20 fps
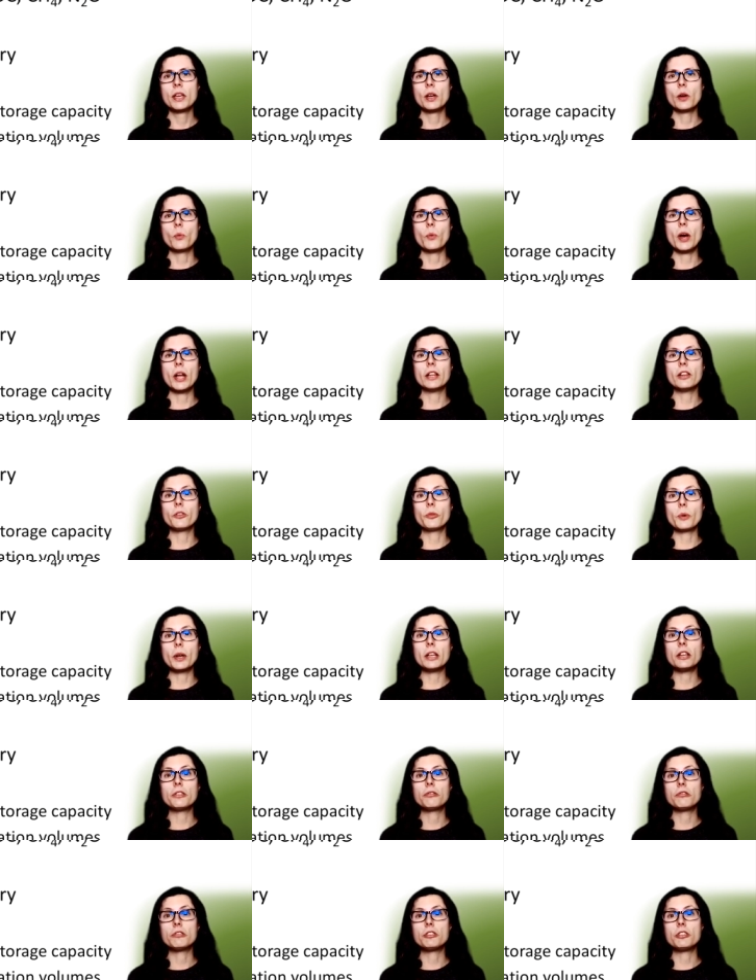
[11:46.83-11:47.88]
Well, as well
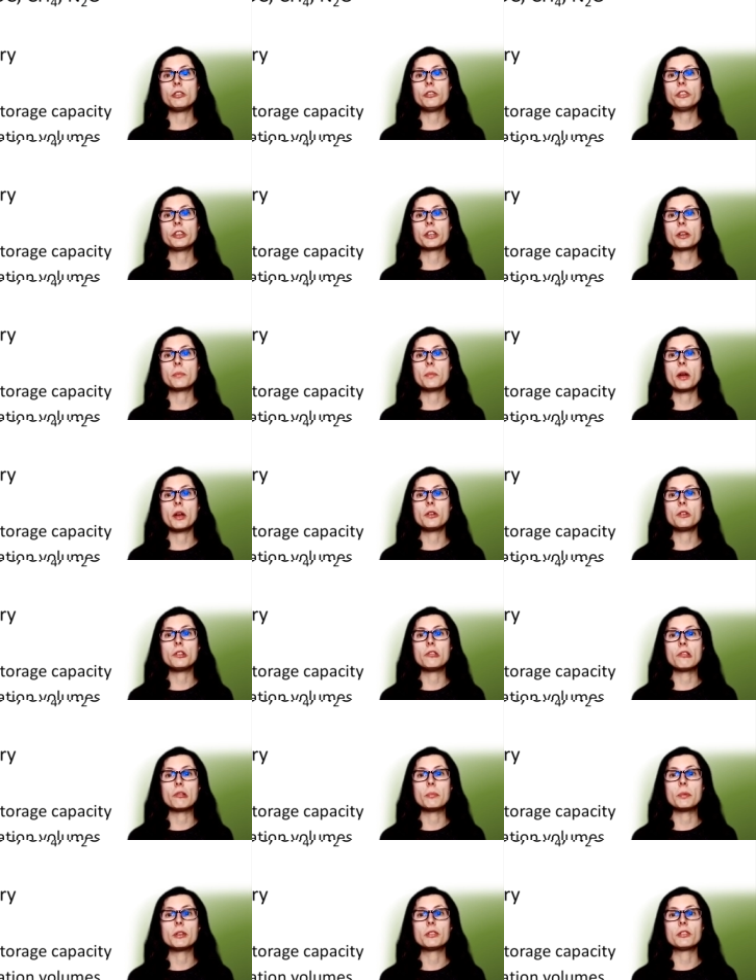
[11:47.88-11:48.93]
as reducing ammonia
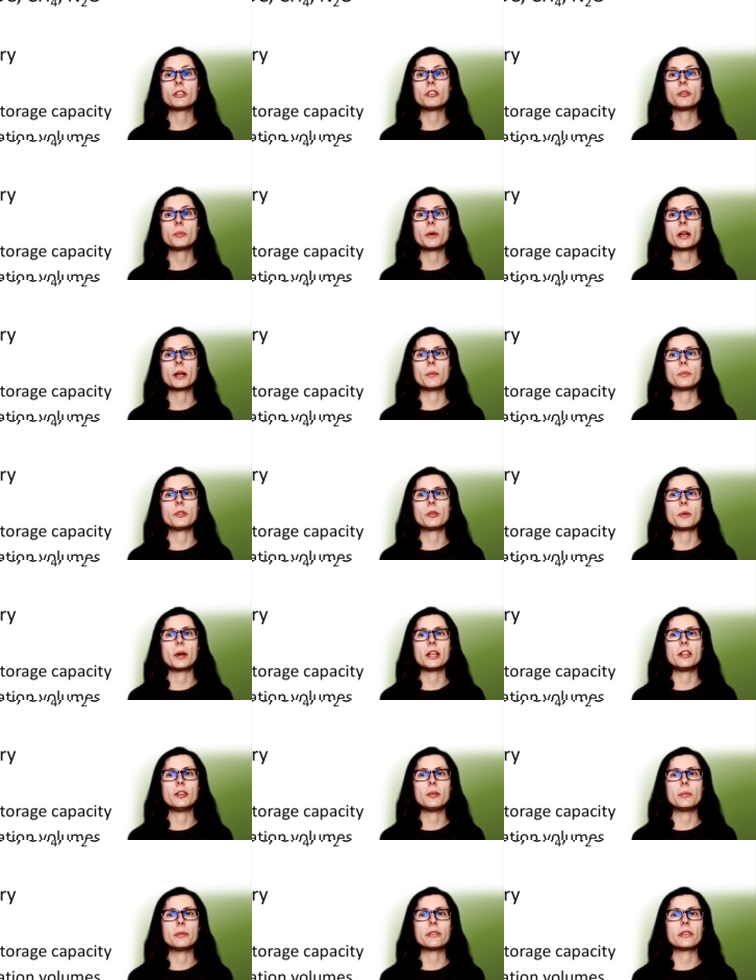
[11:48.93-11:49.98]
emissions by up to
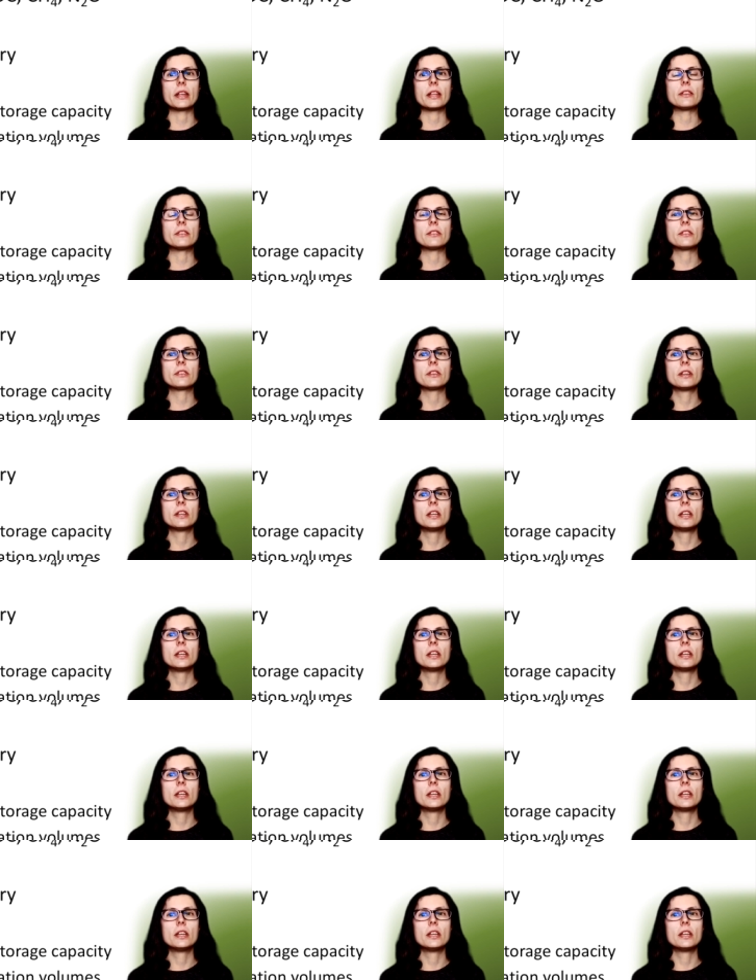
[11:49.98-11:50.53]
80%,